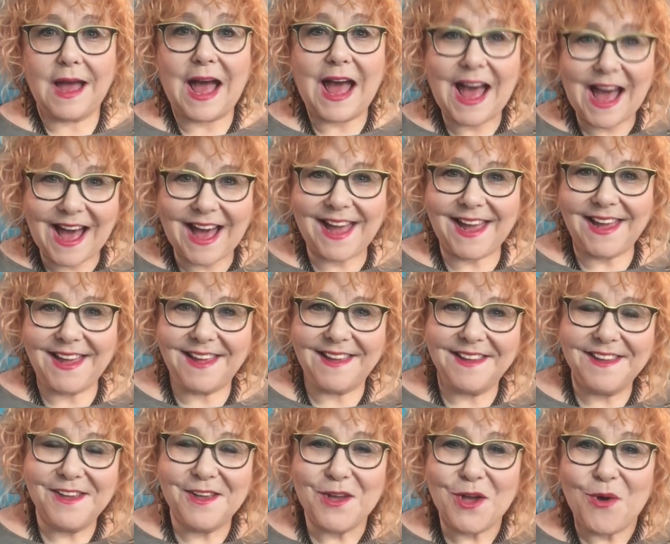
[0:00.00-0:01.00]
Hi,
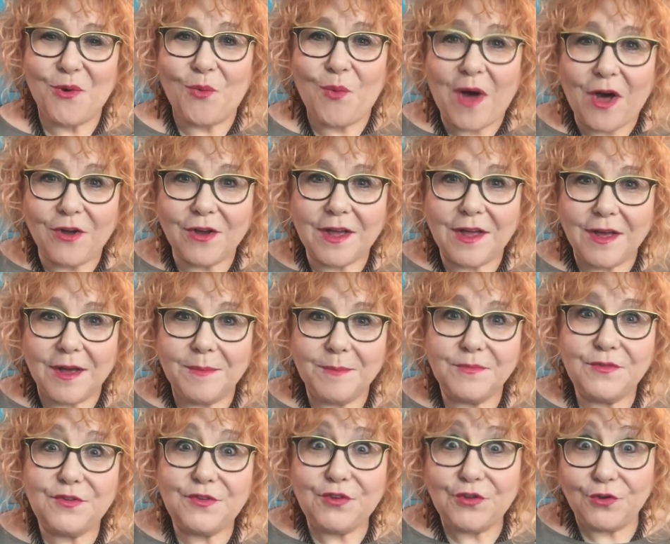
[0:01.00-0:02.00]

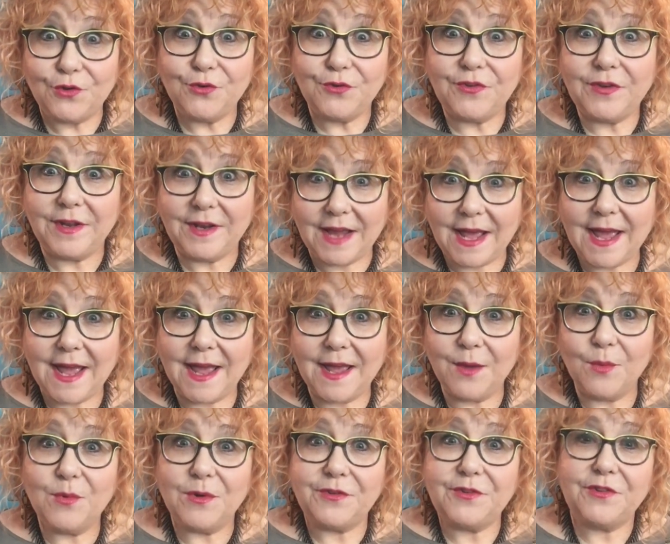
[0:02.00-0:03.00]
welcome to
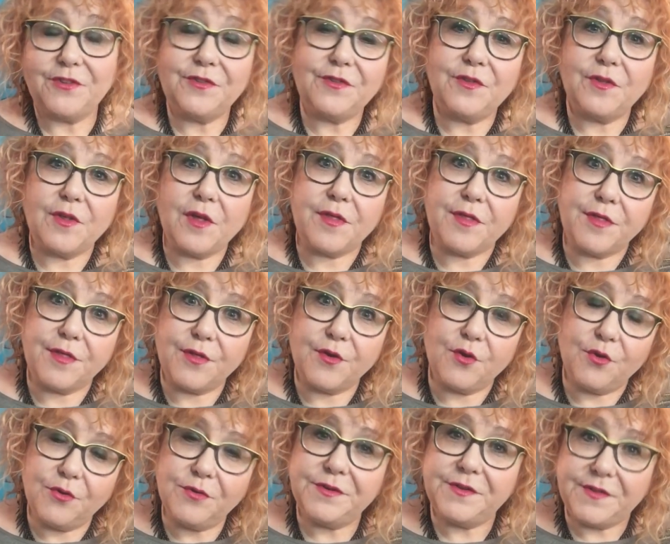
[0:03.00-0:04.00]
today, which is the
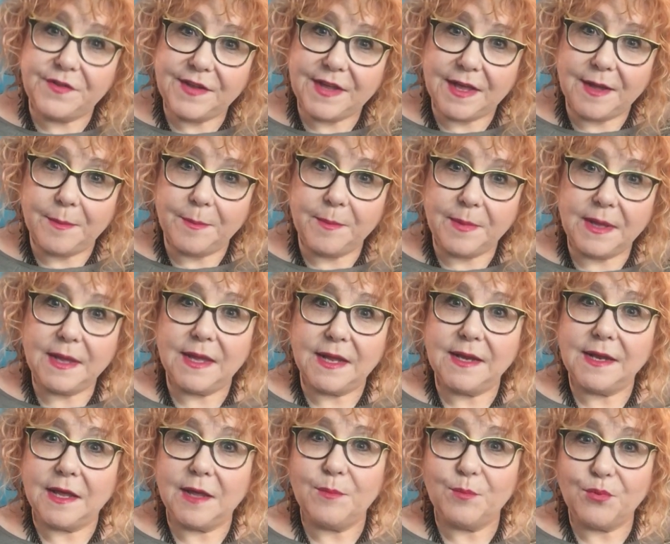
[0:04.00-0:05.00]
third tip
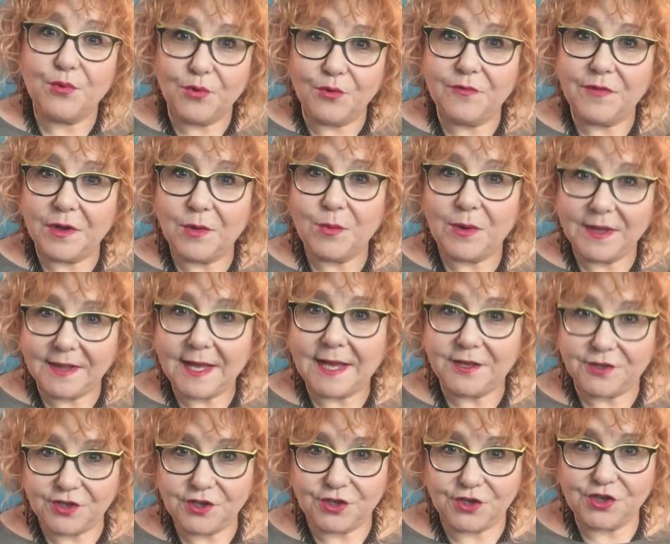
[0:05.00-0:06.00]
in improving
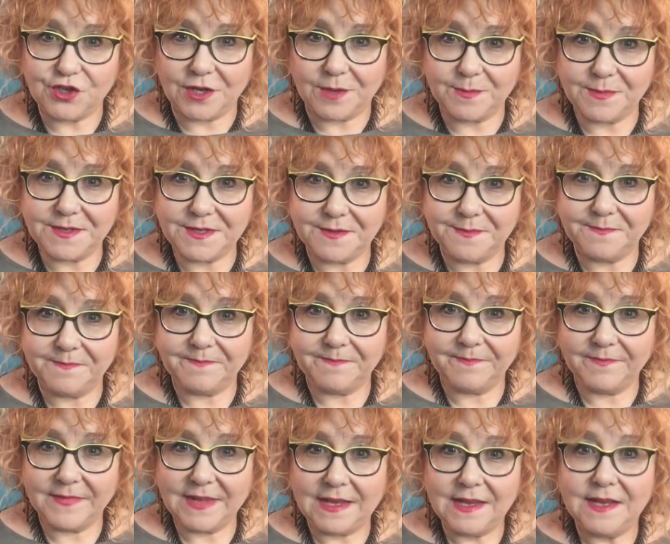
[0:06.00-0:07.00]
relationships.
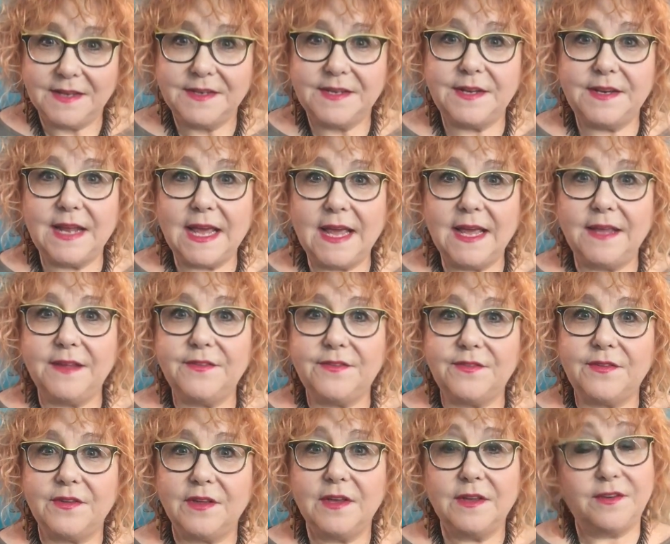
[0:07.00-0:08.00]

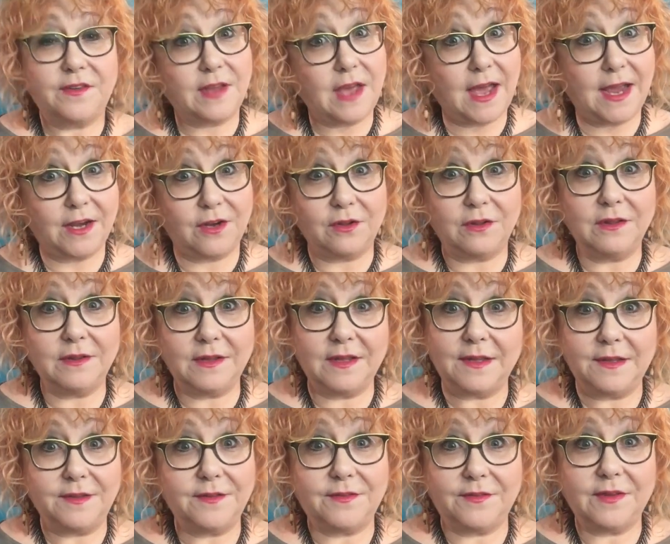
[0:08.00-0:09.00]
Today's title
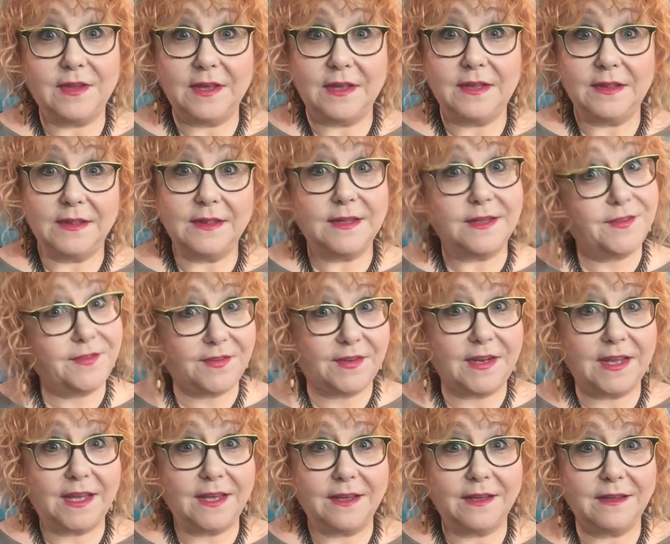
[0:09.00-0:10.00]
is
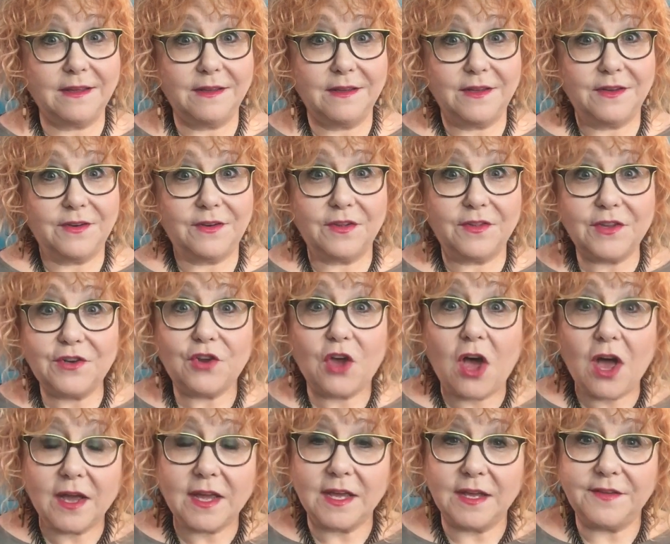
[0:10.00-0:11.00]
Listening to the
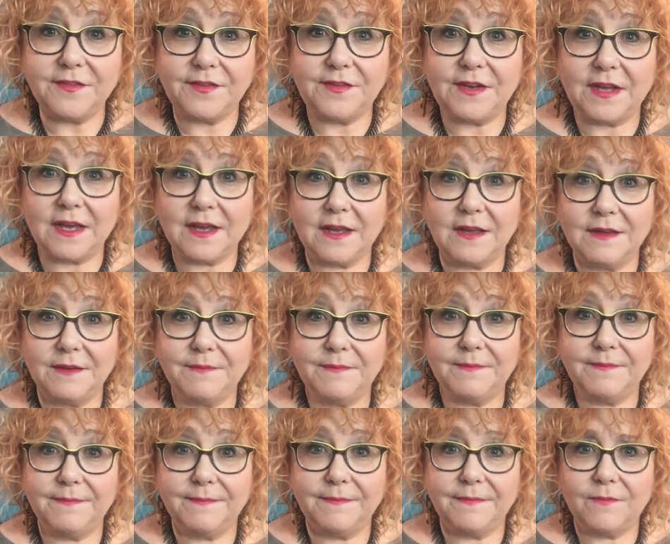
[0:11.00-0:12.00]
Talking Stick.
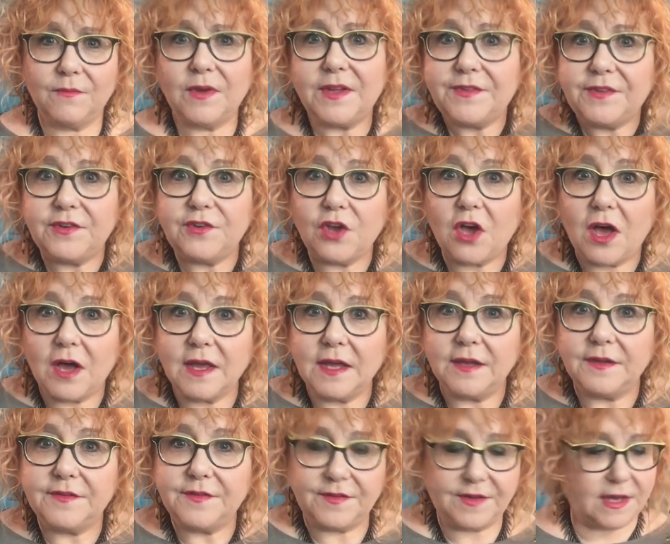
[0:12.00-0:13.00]
What's a
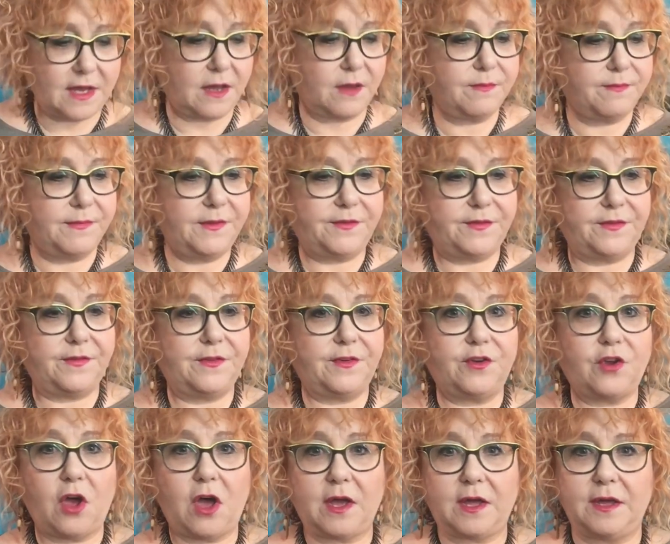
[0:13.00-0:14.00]
talking stick? This is a
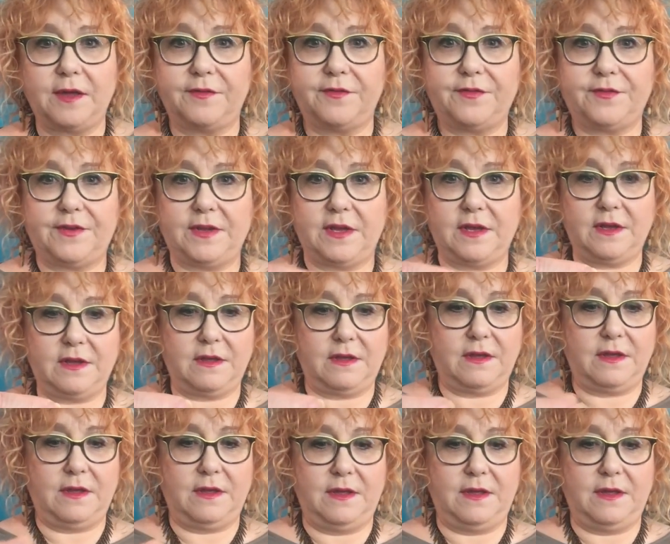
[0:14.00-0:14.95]
talking stick.